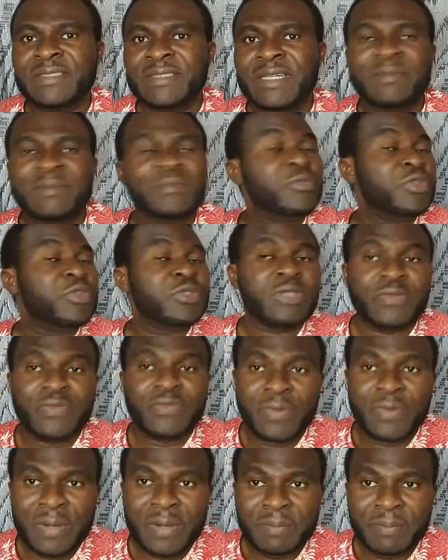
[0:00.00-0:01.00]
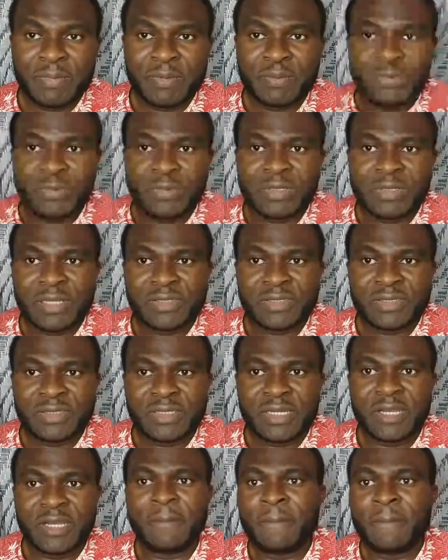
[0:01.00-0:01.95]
most of our people in Nigeria